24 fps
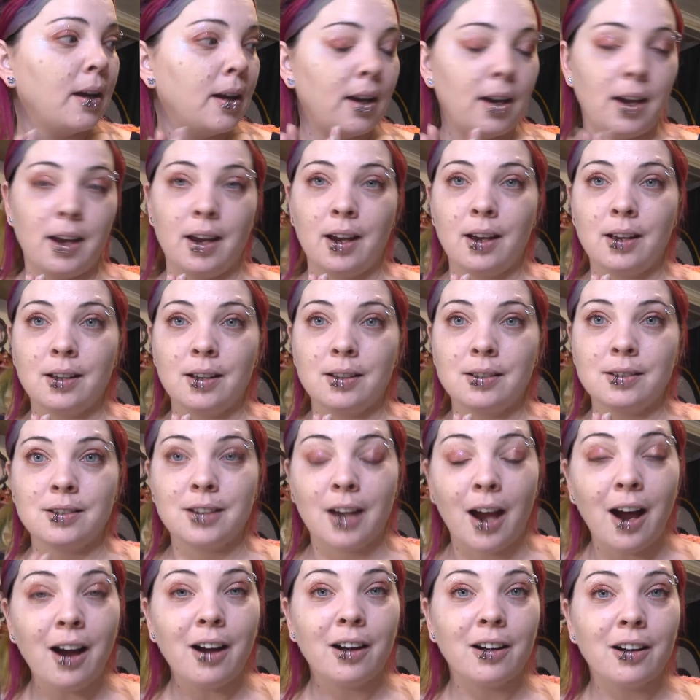And
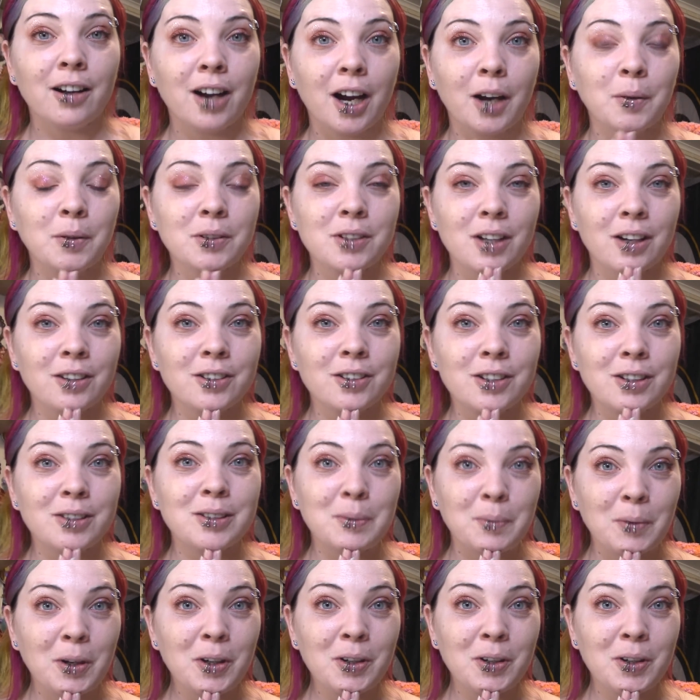yeah, I will talk to you
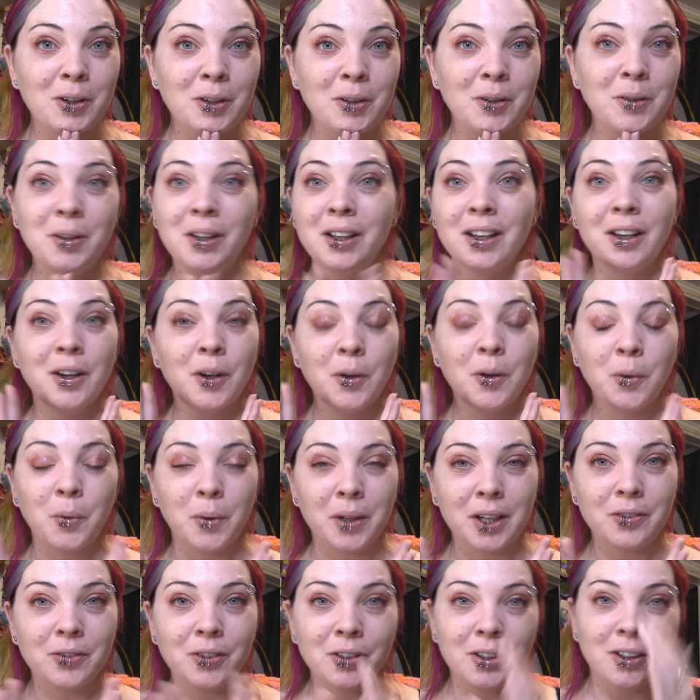tomorrow
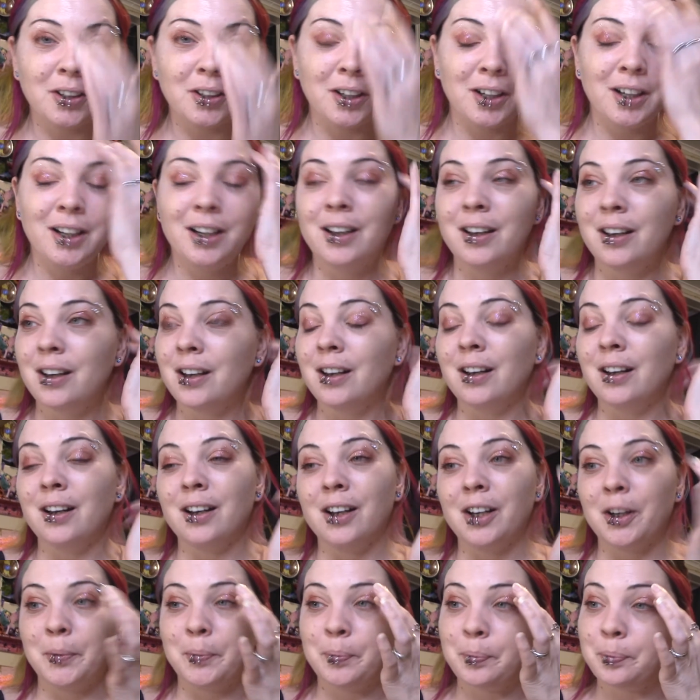whenever.
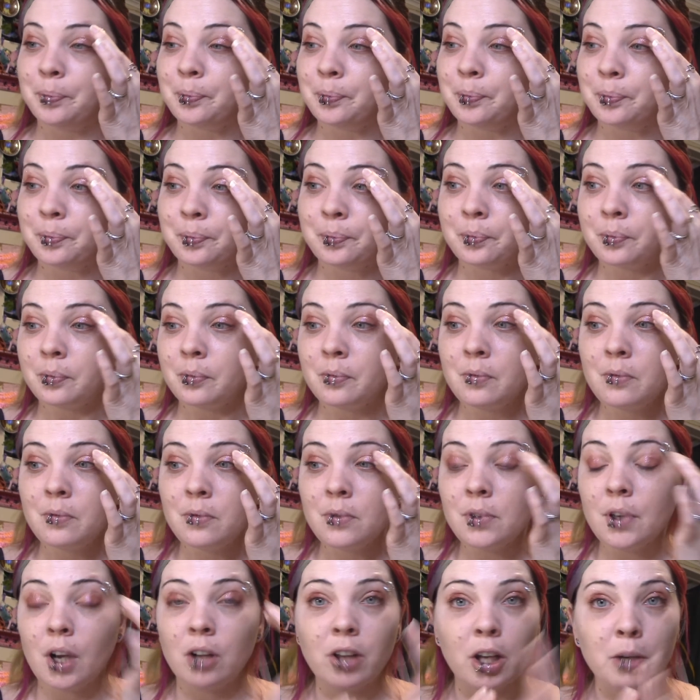
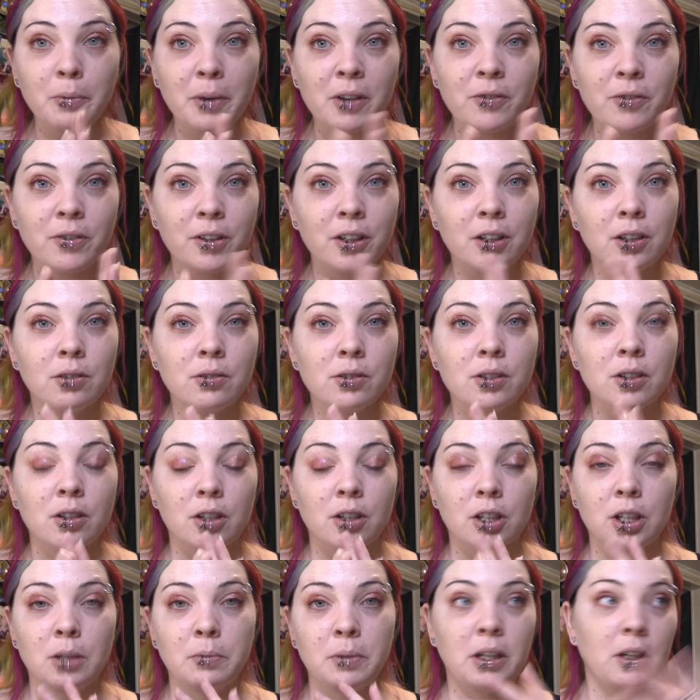A lot of my videos are
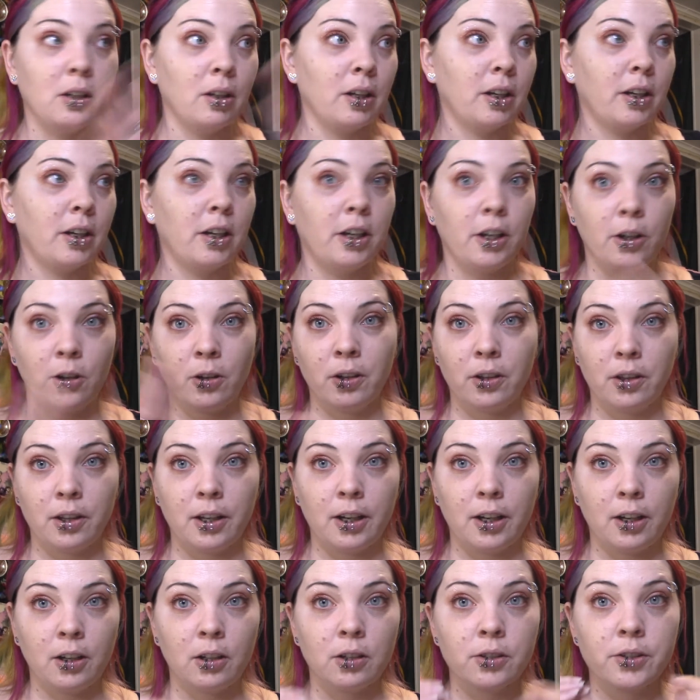going to be like here and
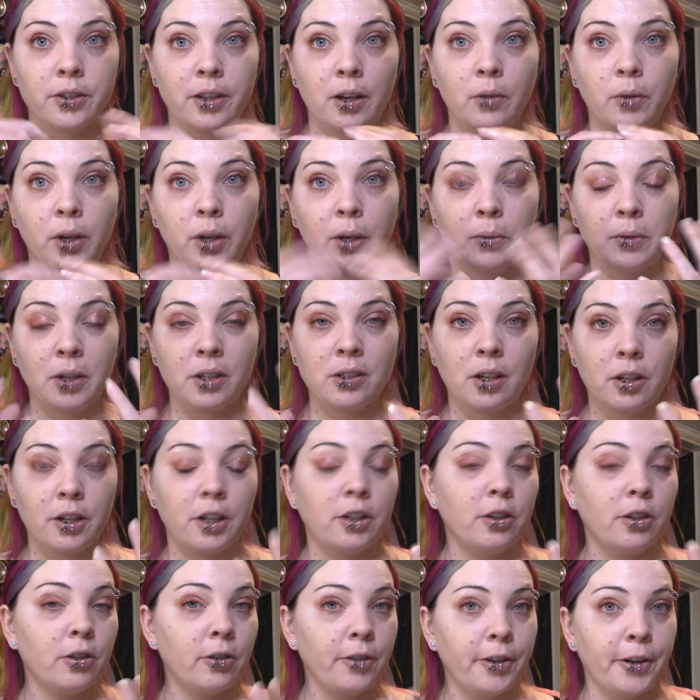there, so that way I'm not talking
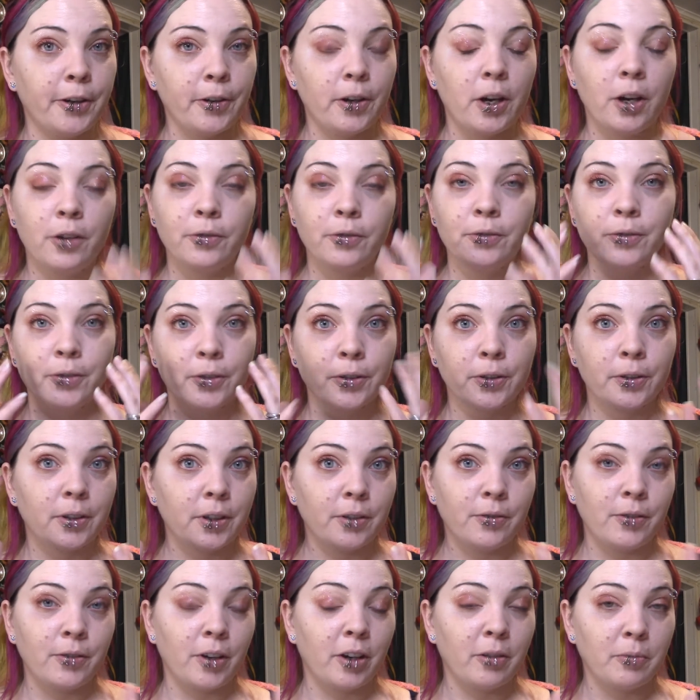your ear off for
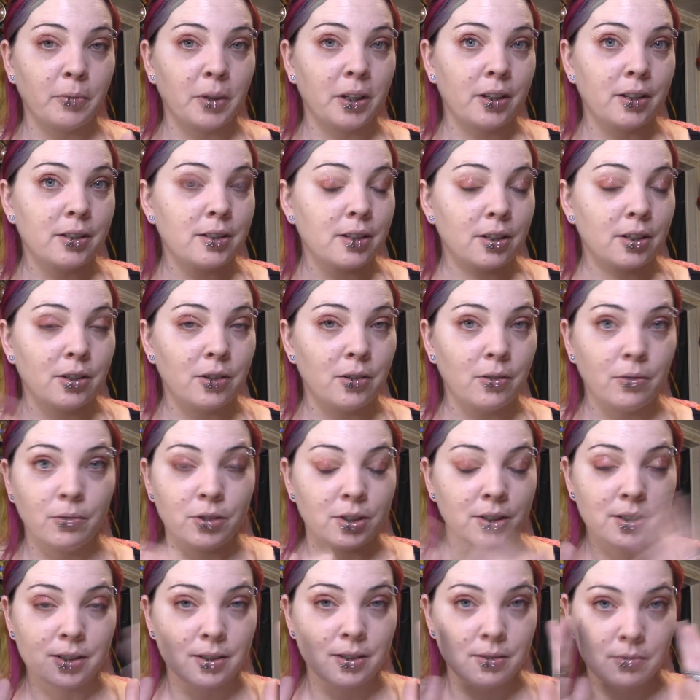35 minutes and you
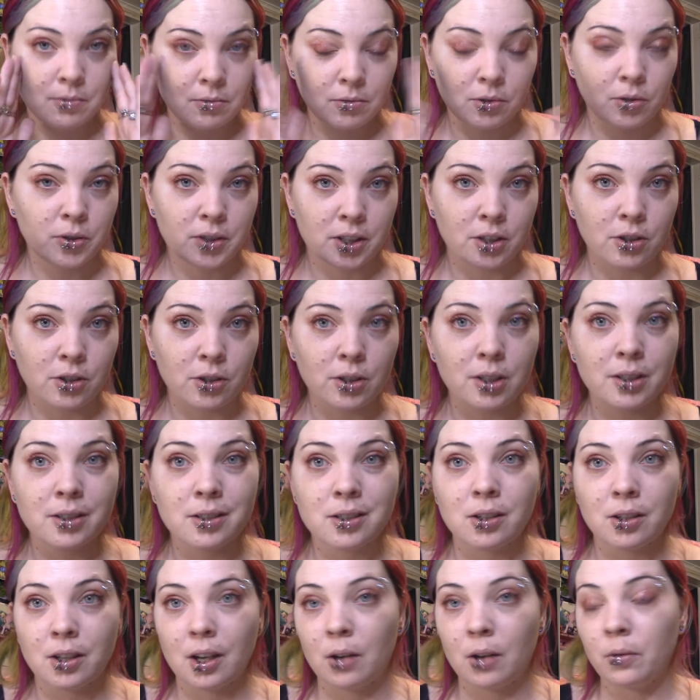just lose interest.
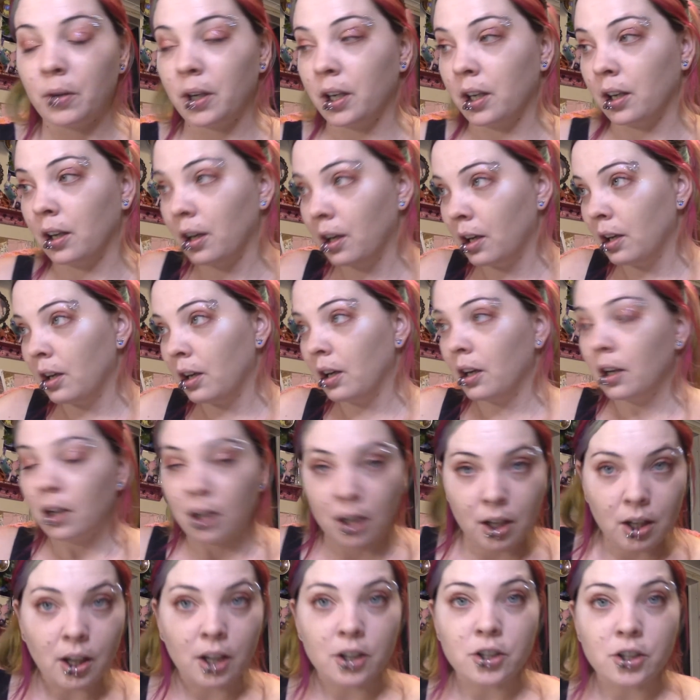So that way
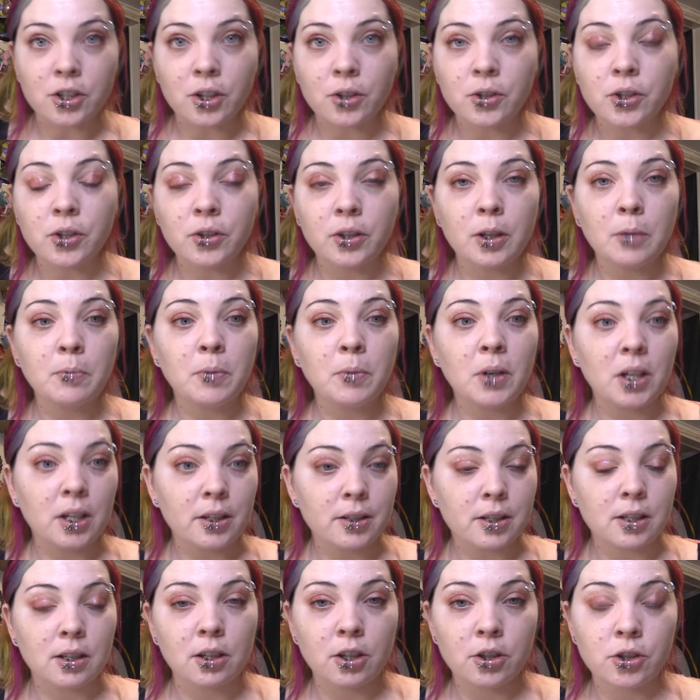I showed you the
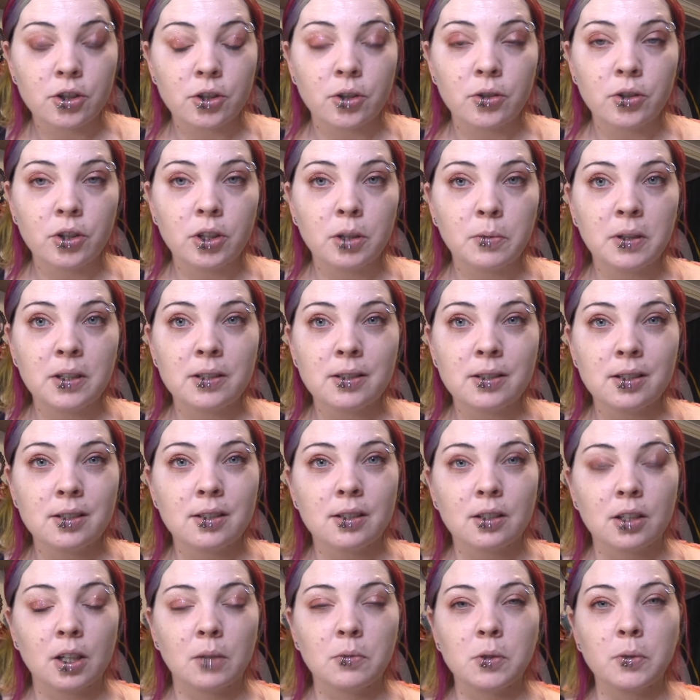unboxing, I showed you the pieces
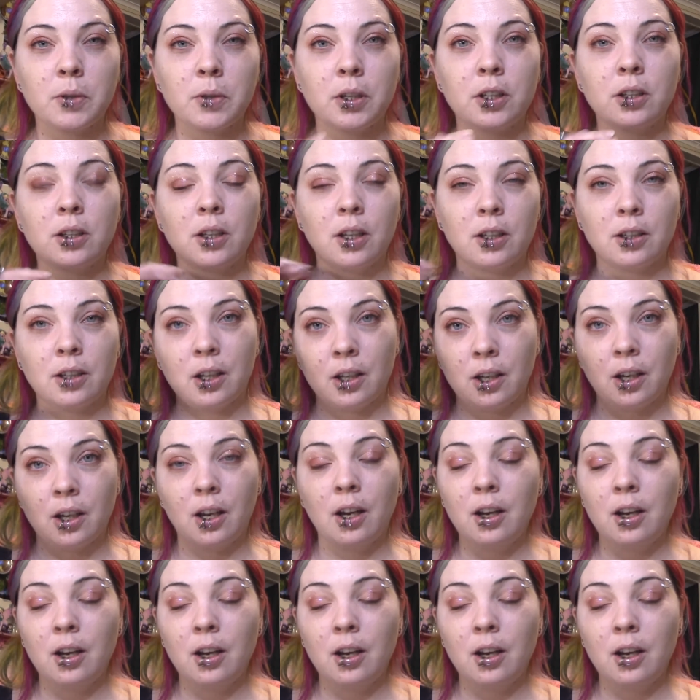it comes with, and then